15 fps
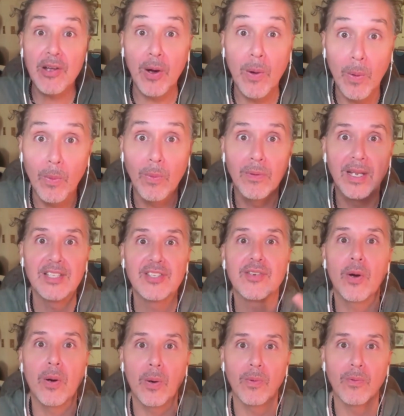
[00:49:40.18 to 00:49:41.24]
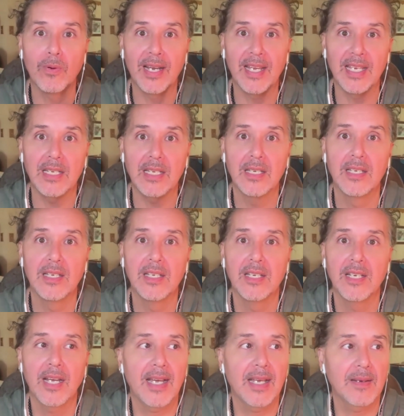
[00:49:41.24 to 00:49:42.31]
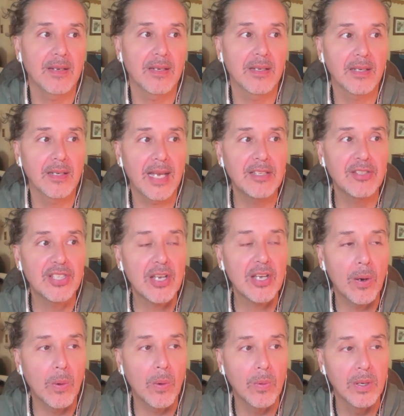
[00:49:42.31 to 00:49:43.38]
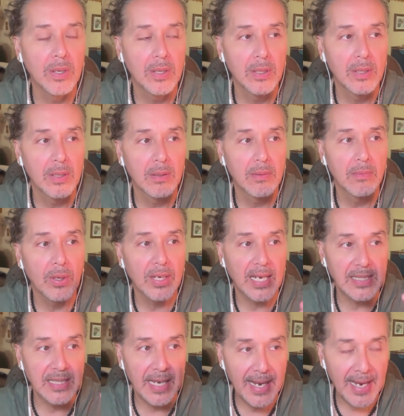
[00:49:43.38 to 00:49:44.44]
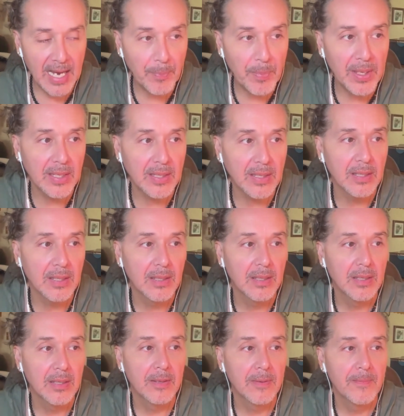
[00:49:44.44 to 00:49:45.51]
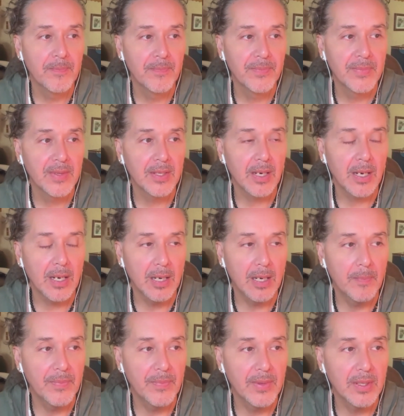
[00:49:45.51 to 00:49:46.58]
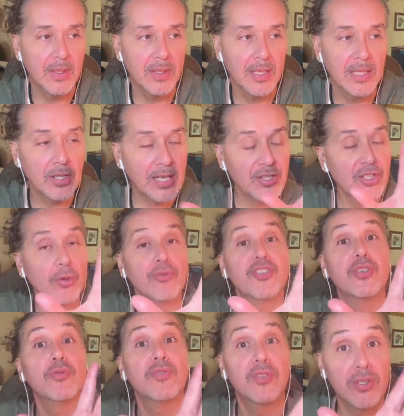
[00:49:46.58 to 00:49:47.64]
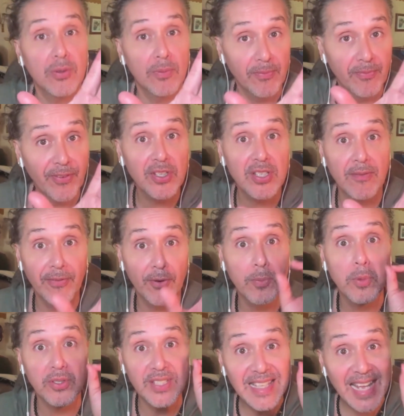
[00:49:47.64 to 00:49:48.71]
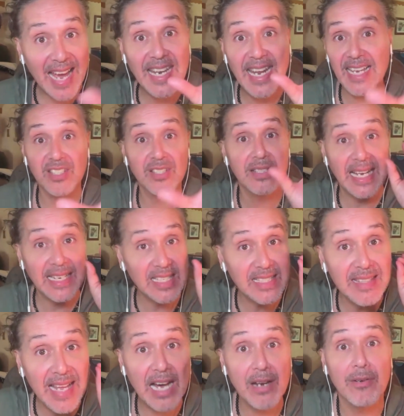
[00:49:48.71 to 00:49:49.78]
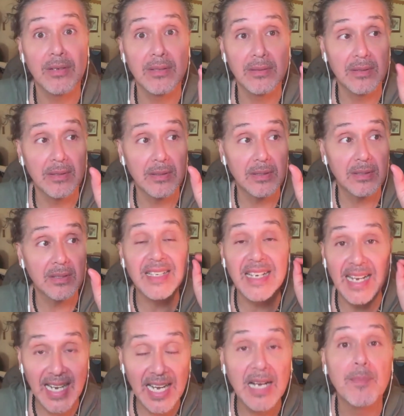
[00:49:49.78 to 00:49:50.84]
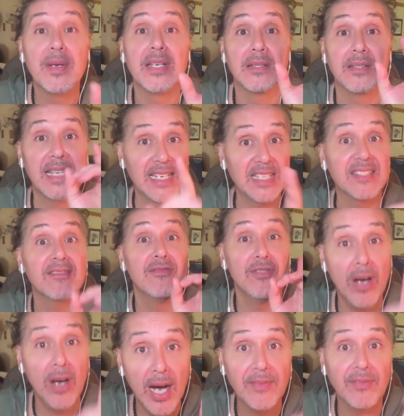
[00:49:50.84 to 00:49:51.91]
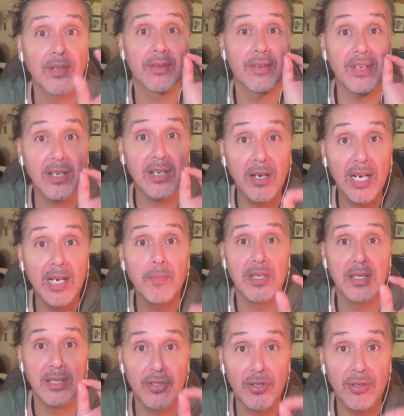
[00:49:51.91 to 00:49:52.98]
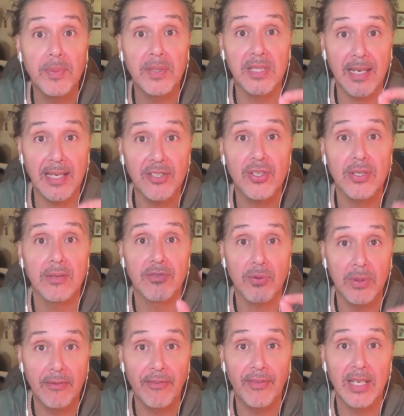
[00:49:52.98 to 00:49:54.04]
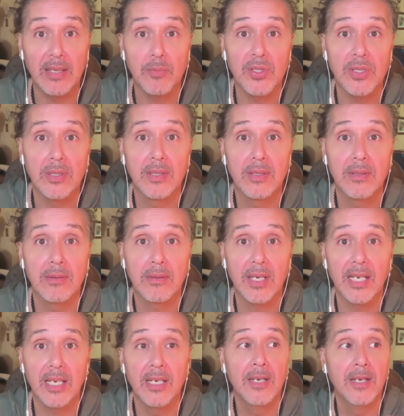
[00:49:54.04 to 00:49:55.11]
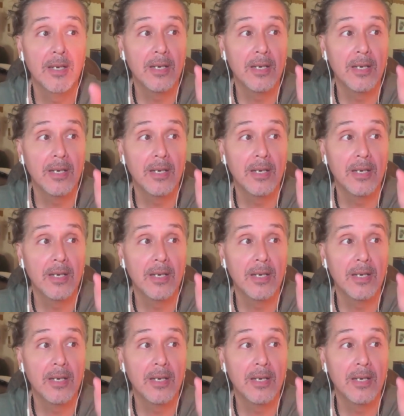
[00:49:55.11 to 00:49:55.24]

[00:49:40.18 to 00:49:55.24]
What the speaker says: go, right? And so what has happened, and so first and foremost, that is not that is not the common interpretation of twin flames. Okay.